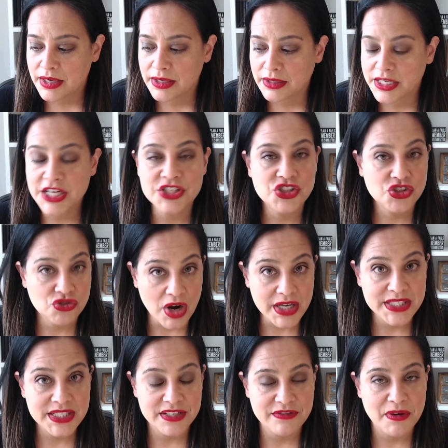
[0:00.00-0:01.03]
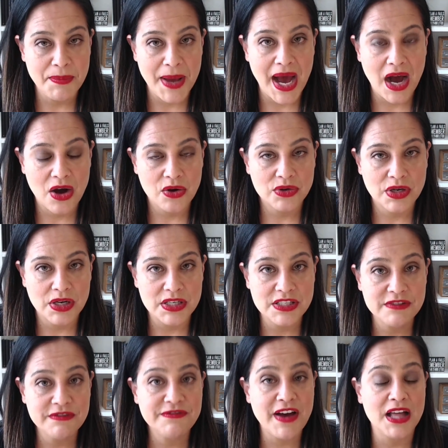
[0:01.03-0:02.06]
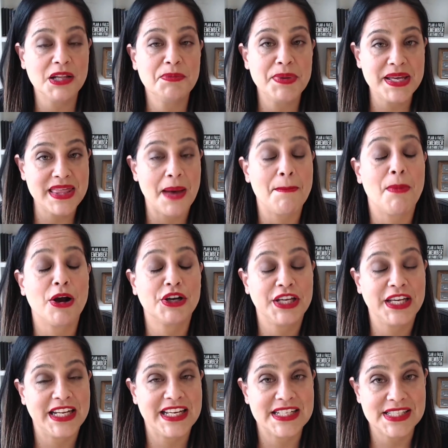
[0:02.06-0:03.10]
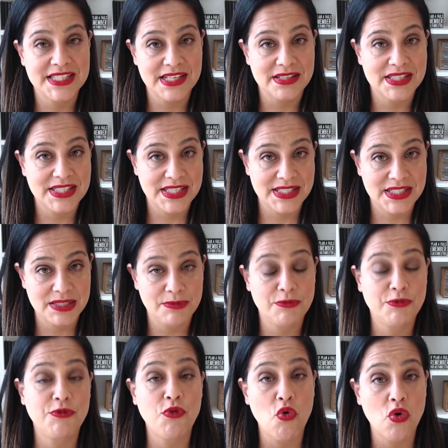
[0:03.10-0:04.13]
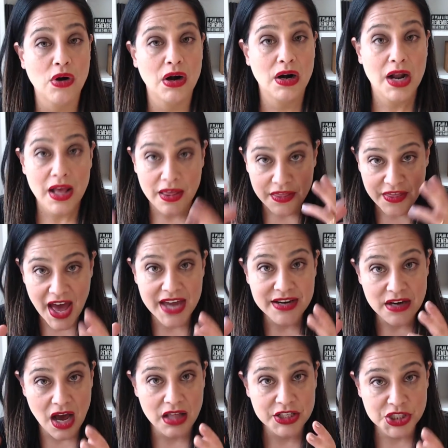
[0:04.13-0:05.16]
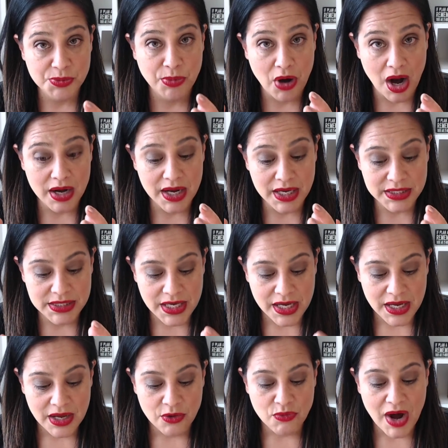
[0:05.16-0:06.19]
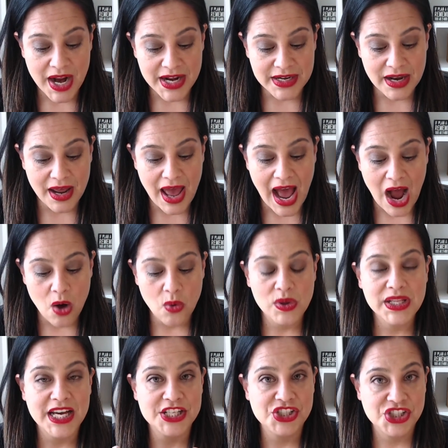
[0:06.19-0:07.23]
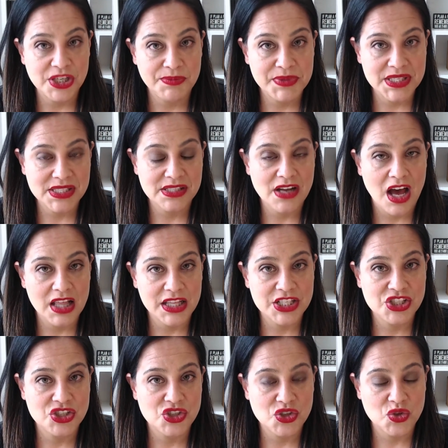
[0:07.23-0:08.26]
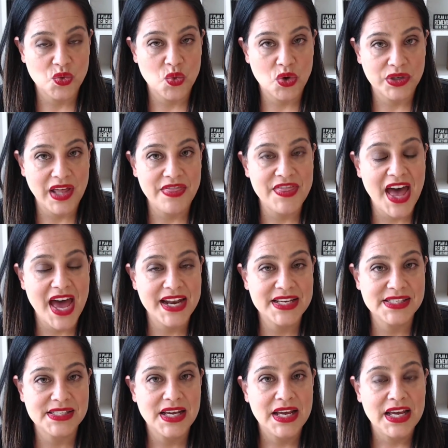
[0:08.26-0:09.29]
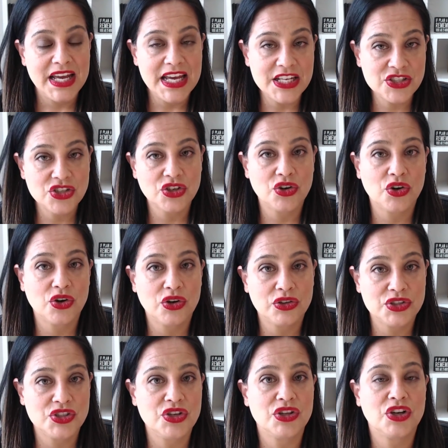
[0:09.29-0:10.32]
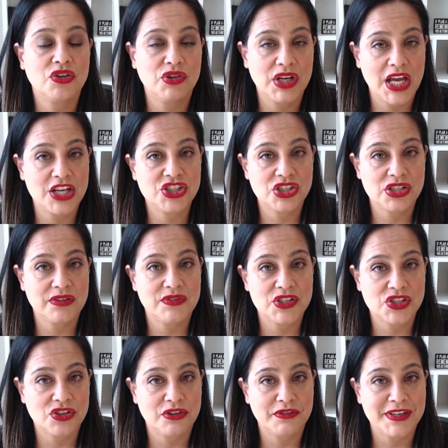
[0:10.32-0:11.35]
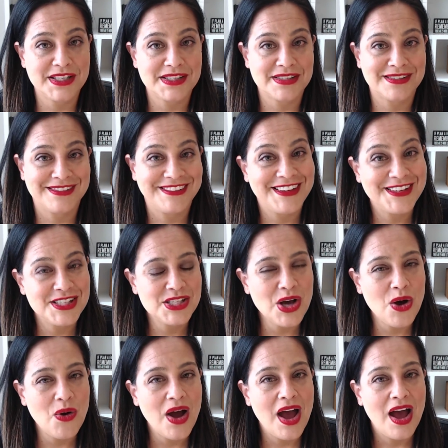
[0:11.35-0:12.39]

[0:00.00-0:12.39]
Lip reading: constructive about developing that marketing and sales system for that knowledge product, right? How will I ship this knowledge into the world? And that is integral to the creation of the service. So